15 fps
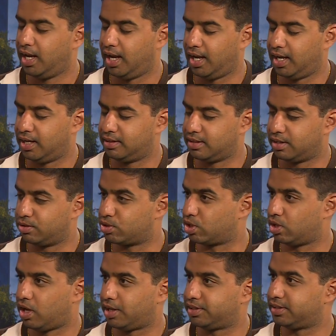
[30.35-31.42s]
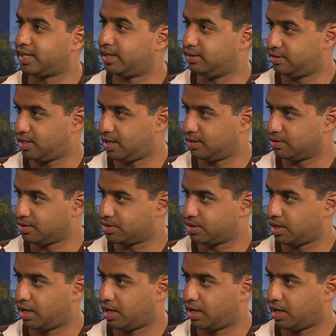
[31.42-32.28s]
And there's a lot that entails.